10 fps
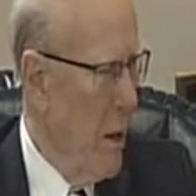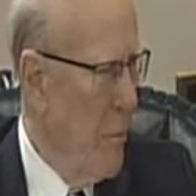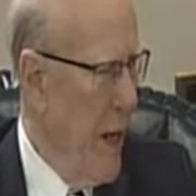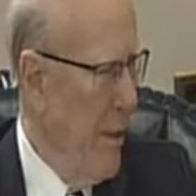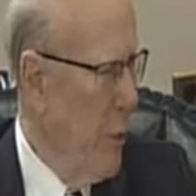
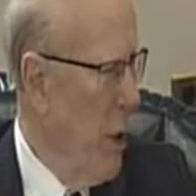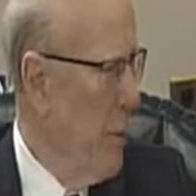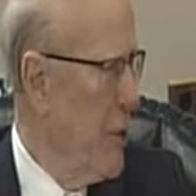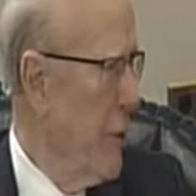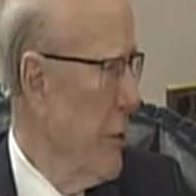Pat
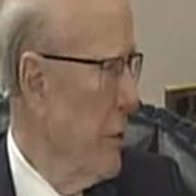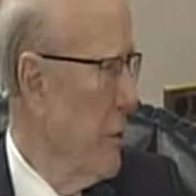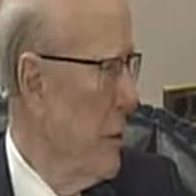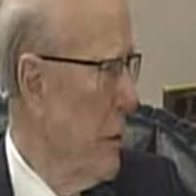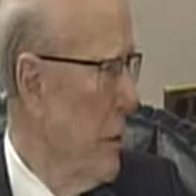Robertson
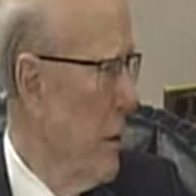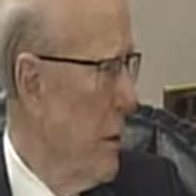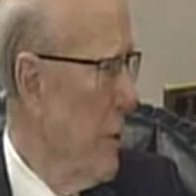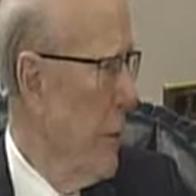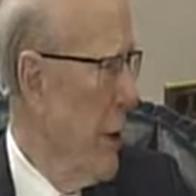
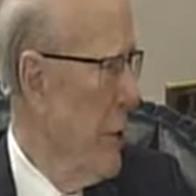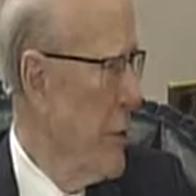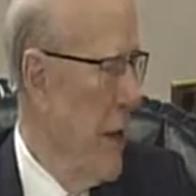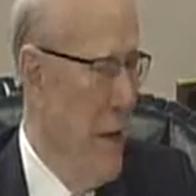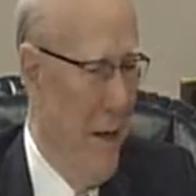
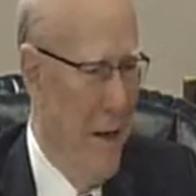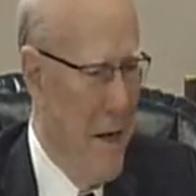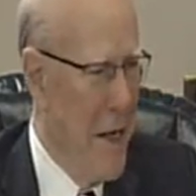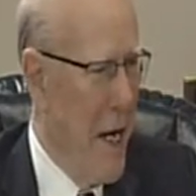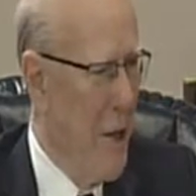because
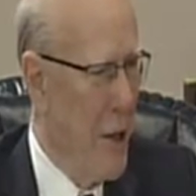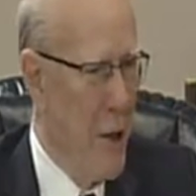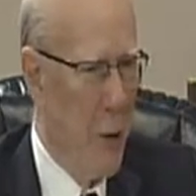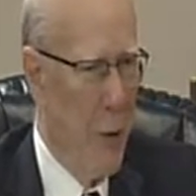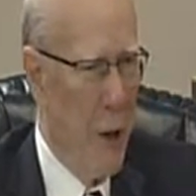I
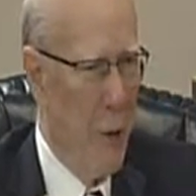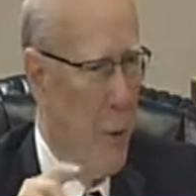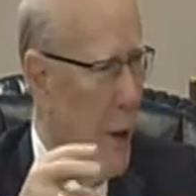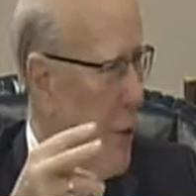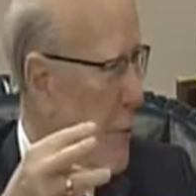didn't agree with
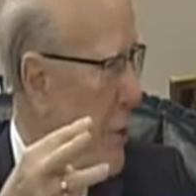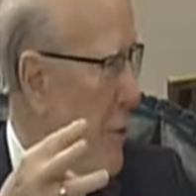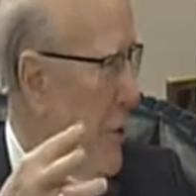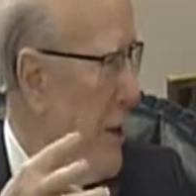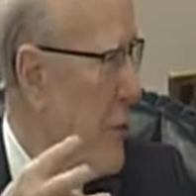about 3
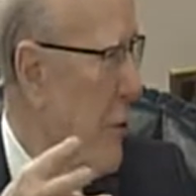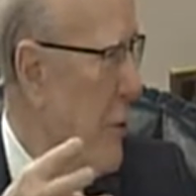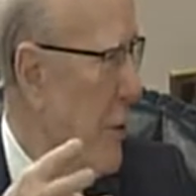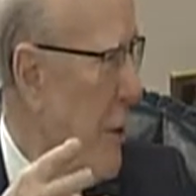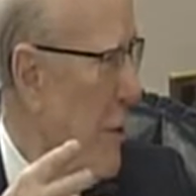things of
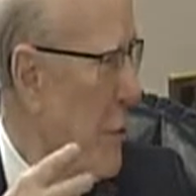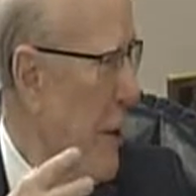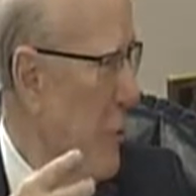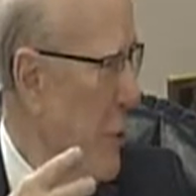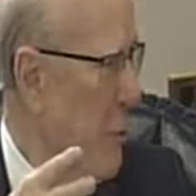the
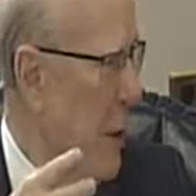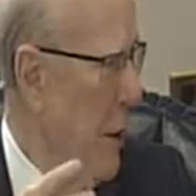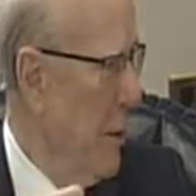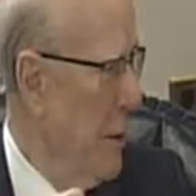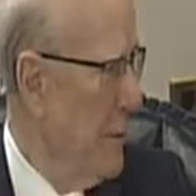contract with
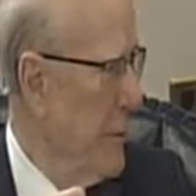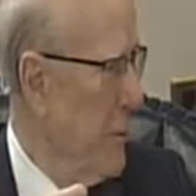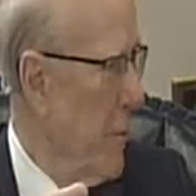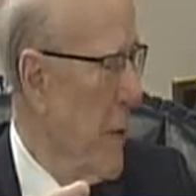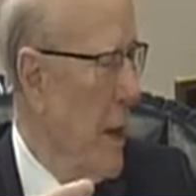America.
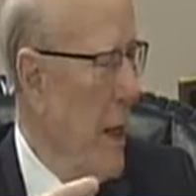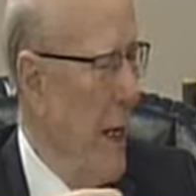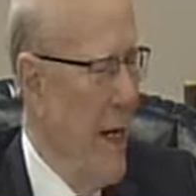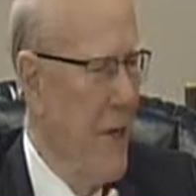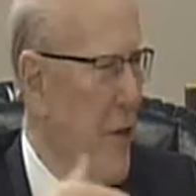
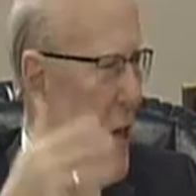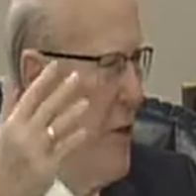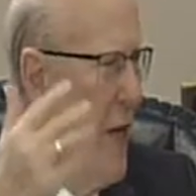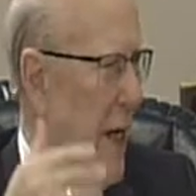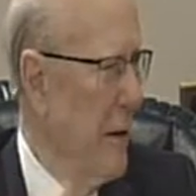I just
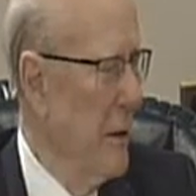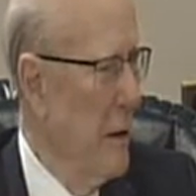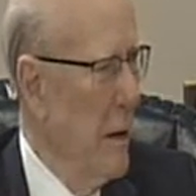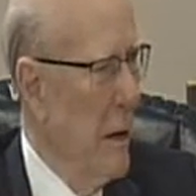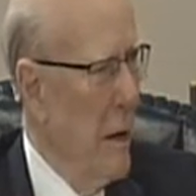did that.
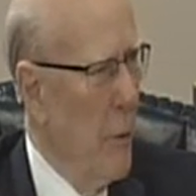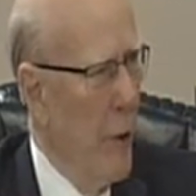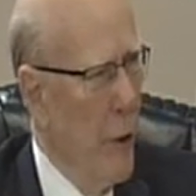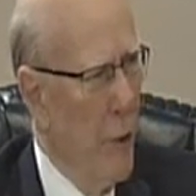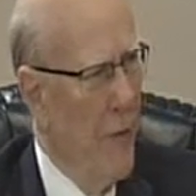
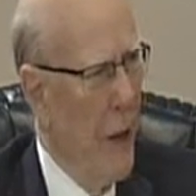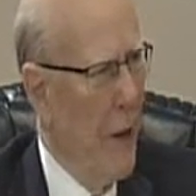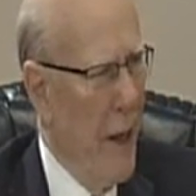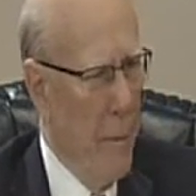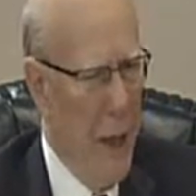When Newt
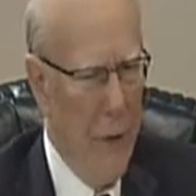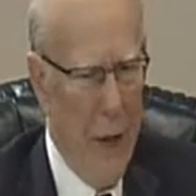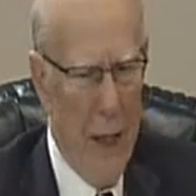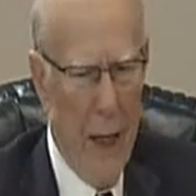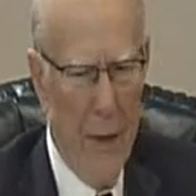found out about
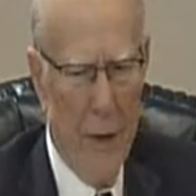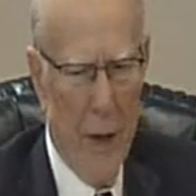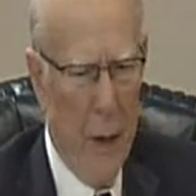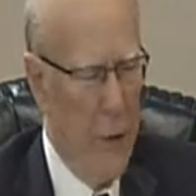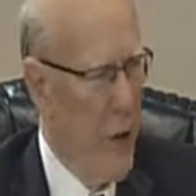that, I
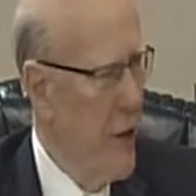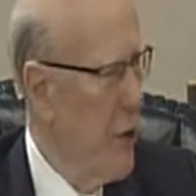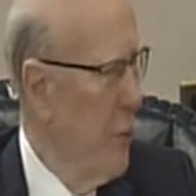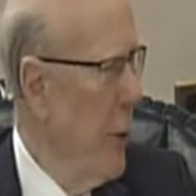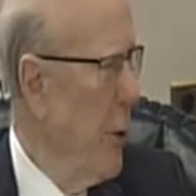thought I was
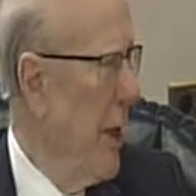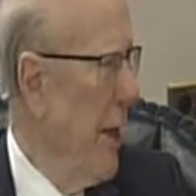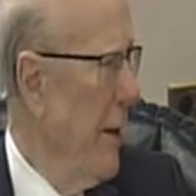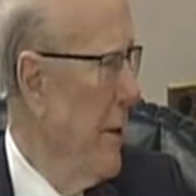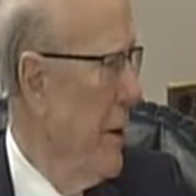
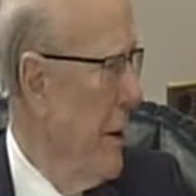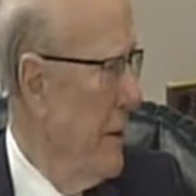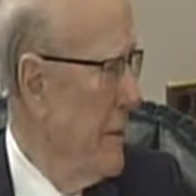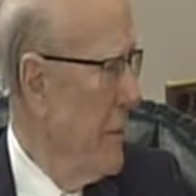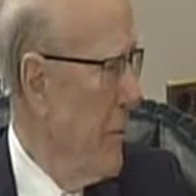excommunicated.
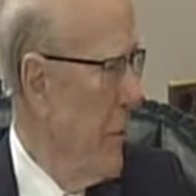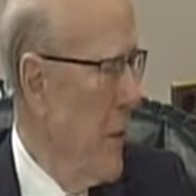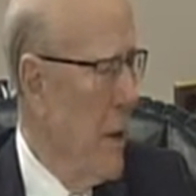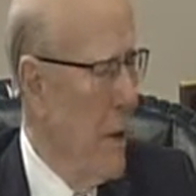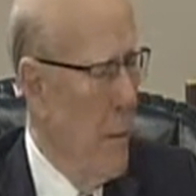But
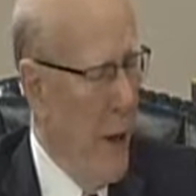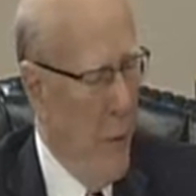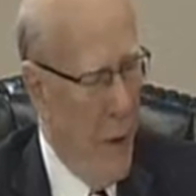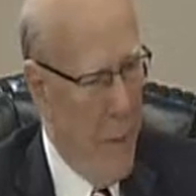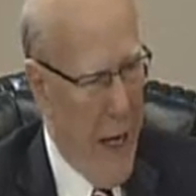
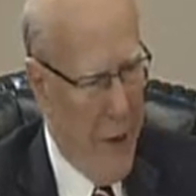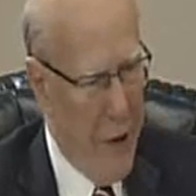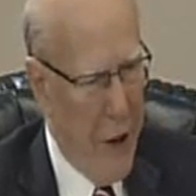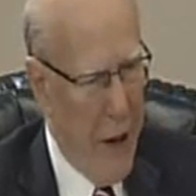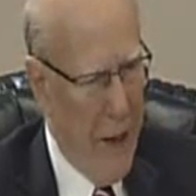anyway, back
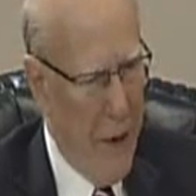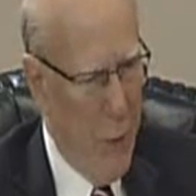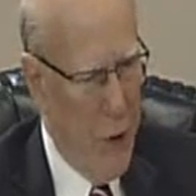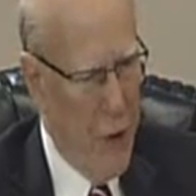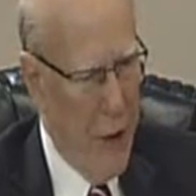to Kika,
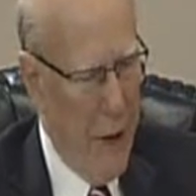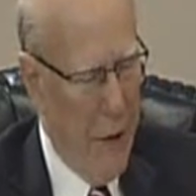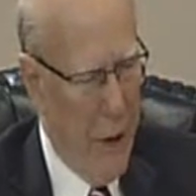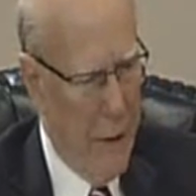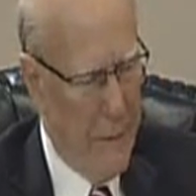we're sitting
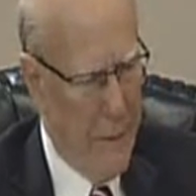there.